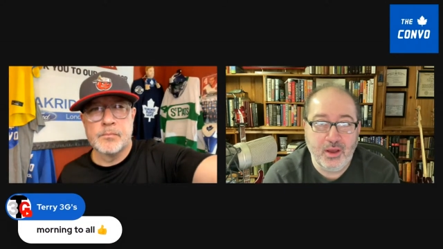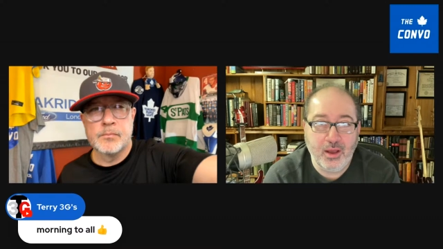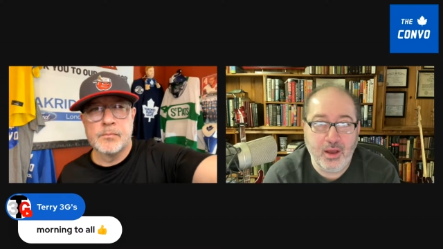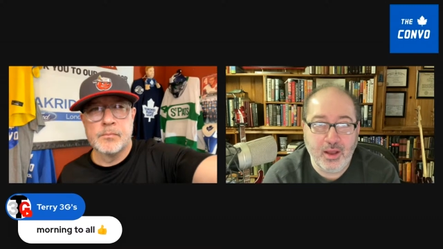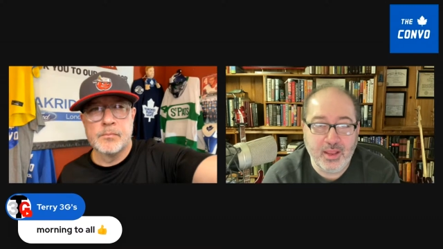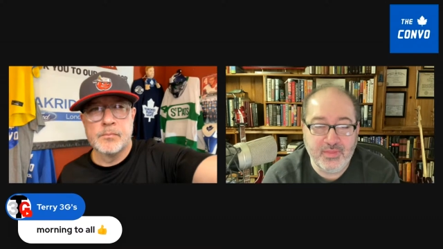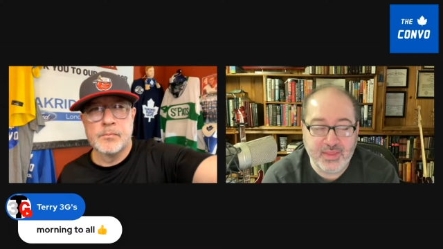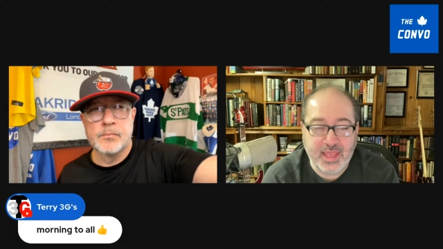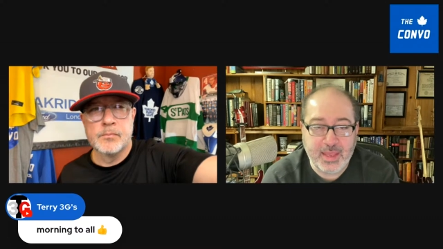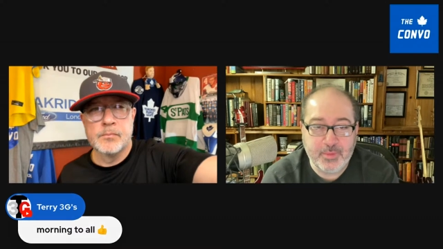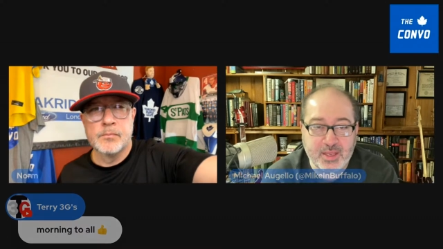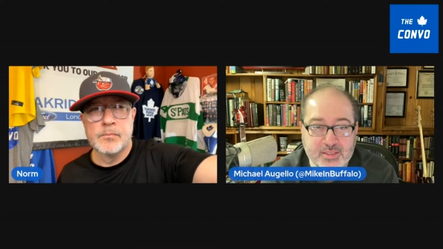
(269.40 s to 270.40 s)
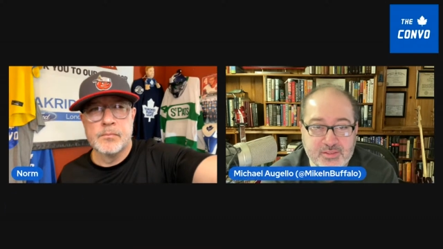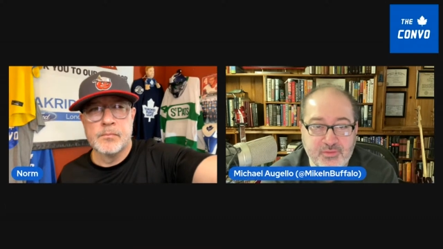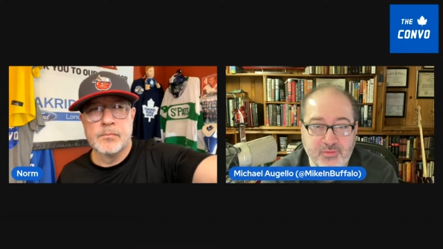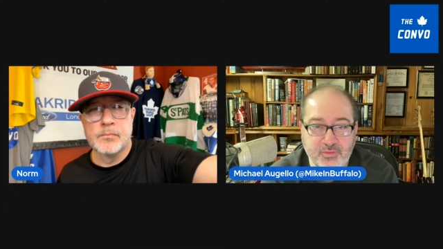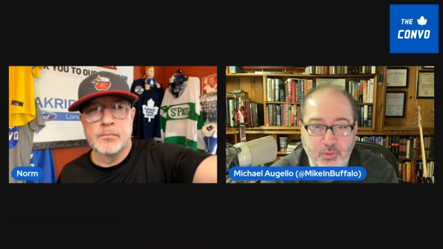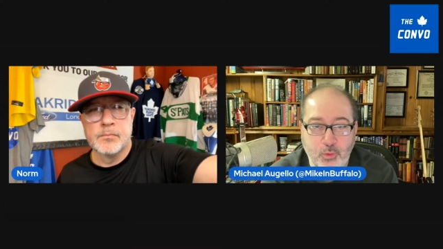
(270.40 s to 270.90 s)
Speaker 1: uh, in the game
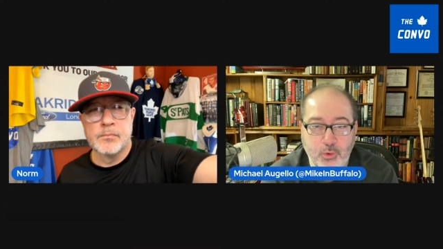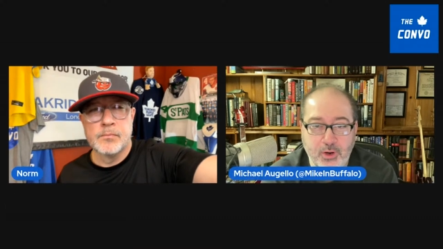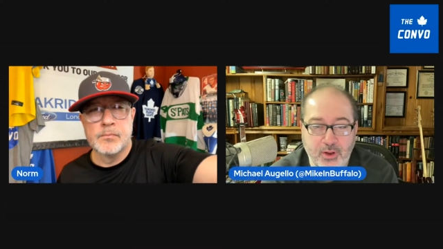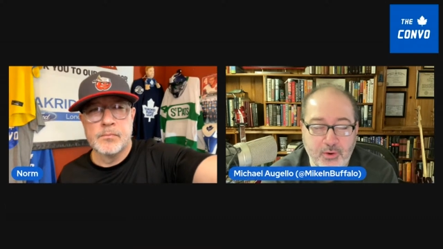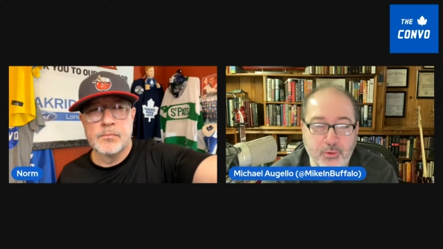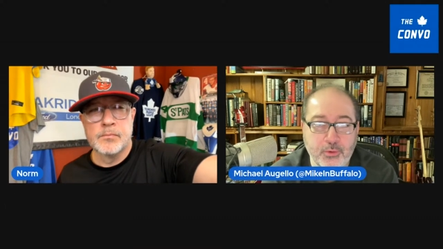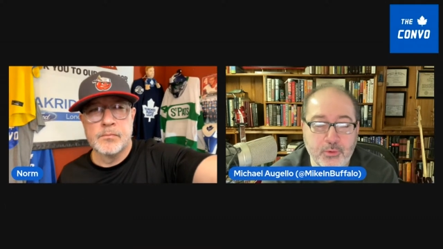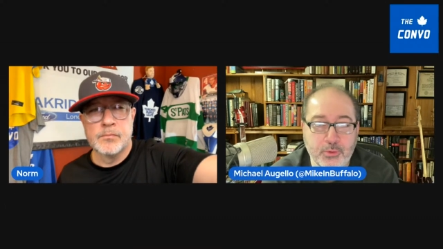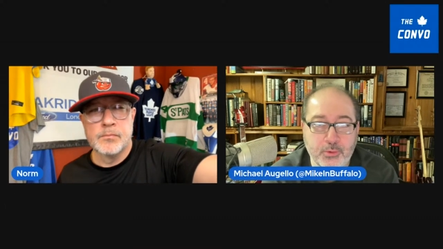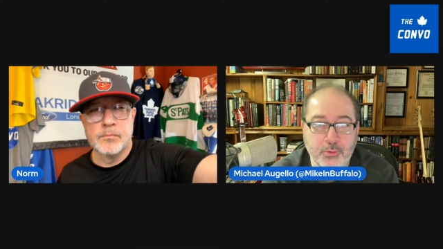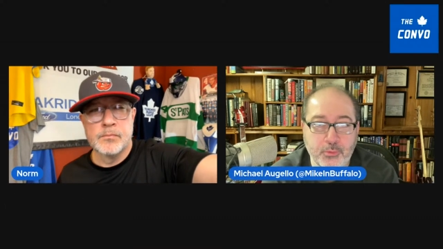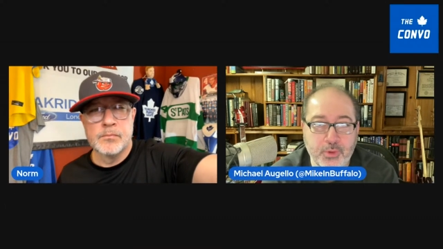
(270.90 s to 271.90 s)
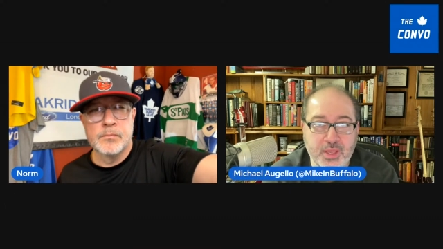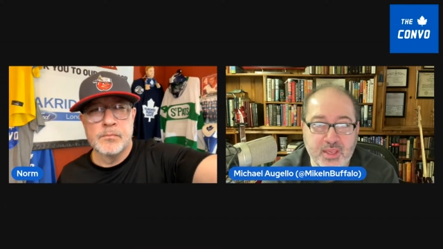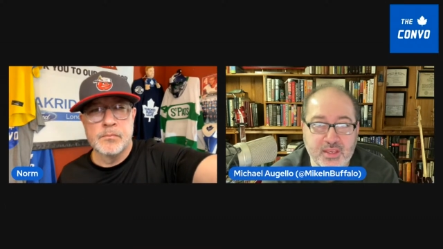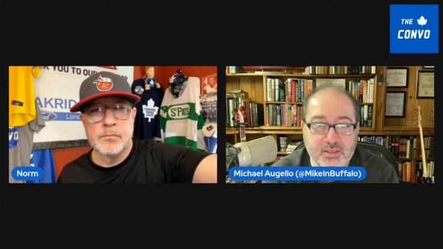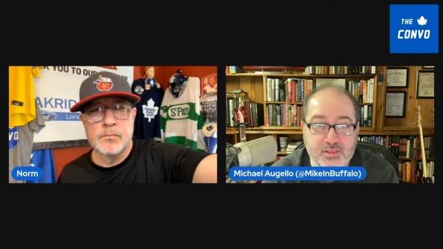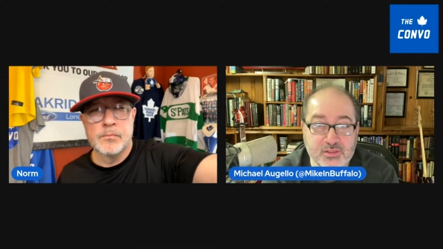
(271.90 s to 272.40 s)
against Florida earlier in the
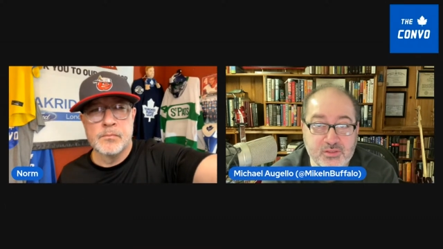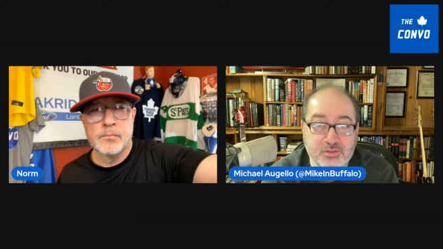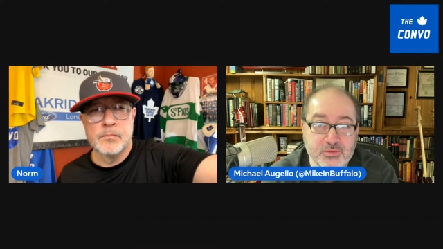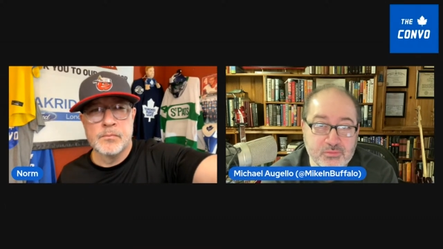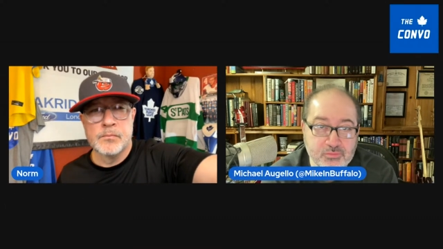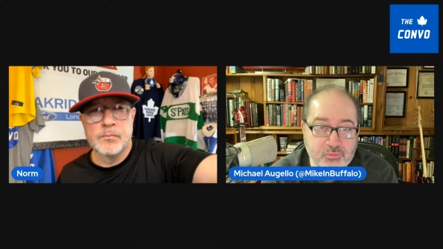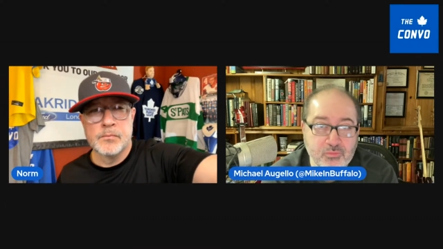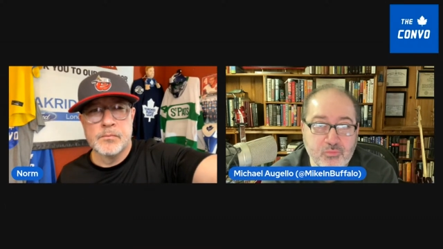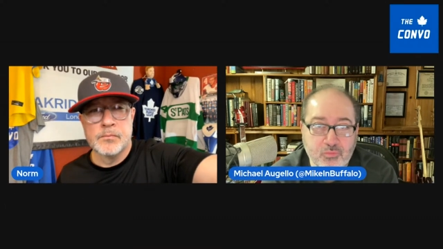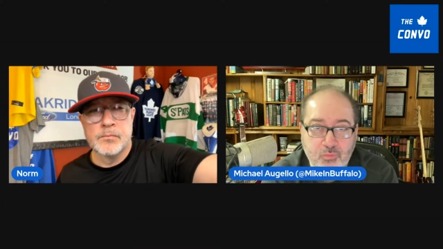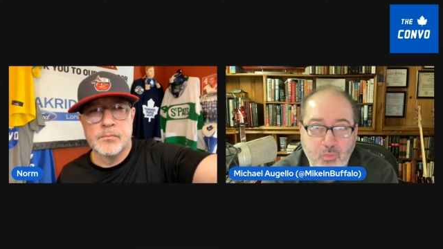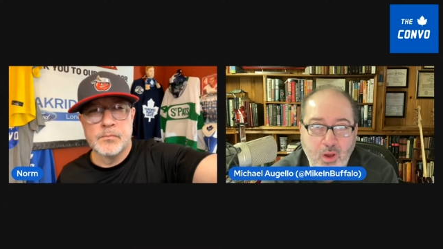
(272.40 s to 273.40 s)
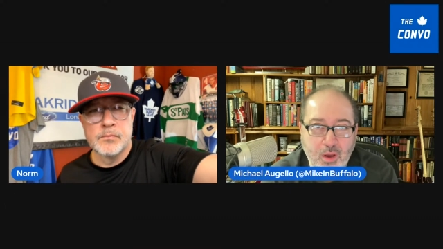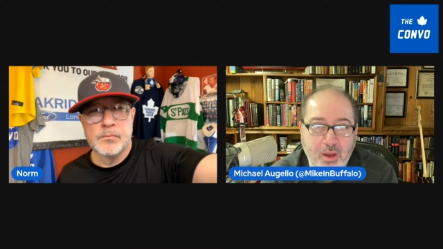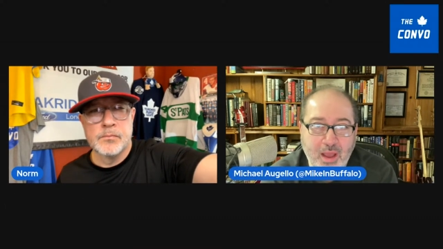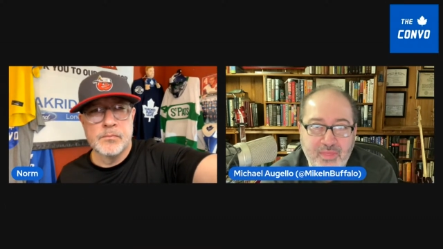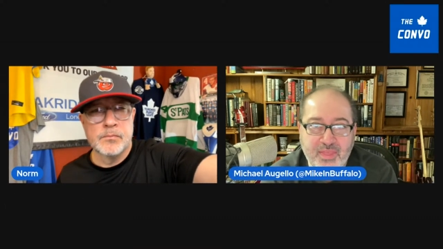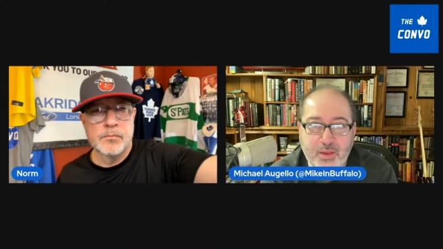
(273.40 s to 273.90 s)
week is,
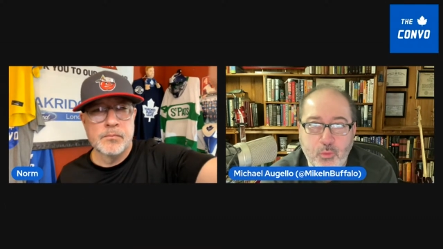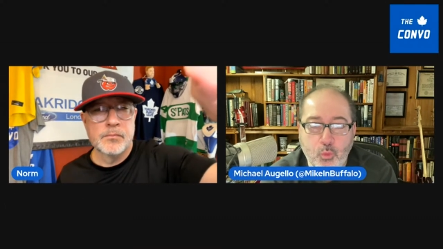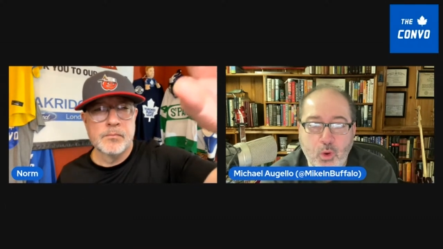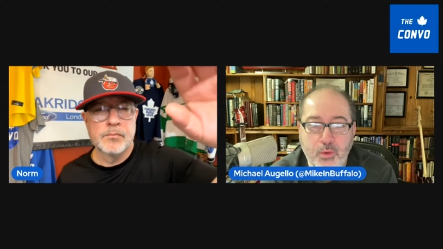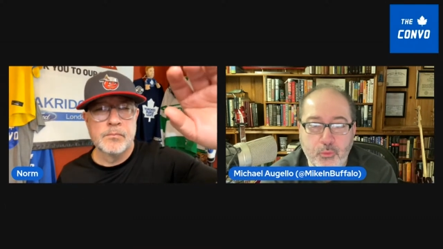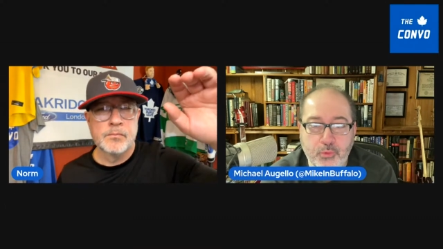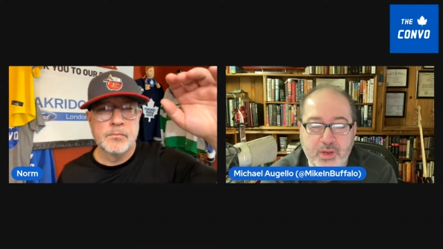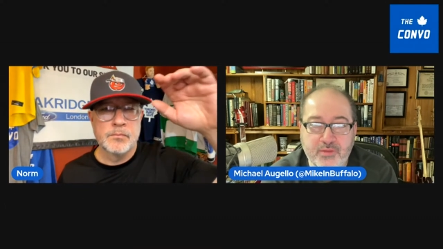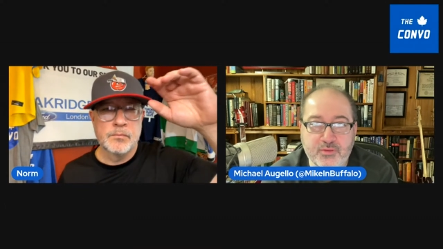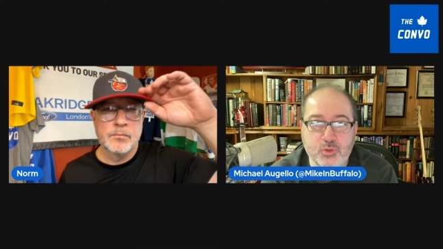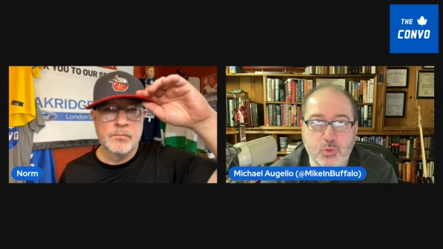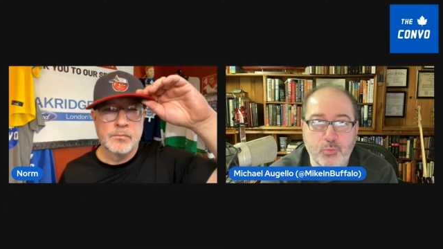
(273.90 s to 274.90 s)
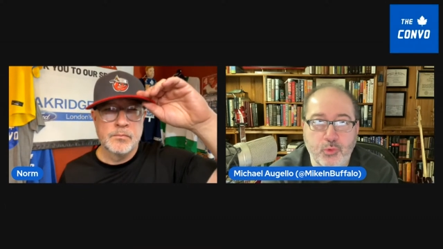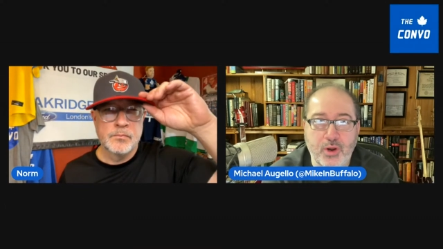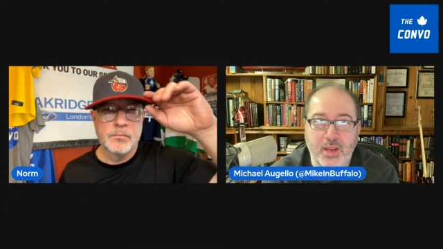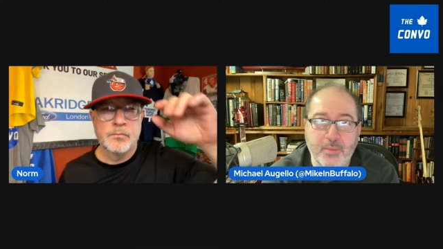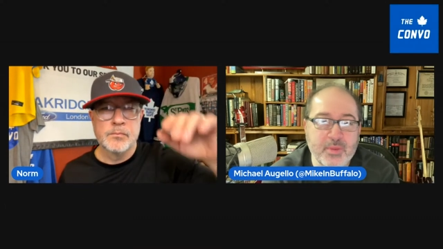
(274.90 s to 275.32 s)
I think, what Reaves would bring. I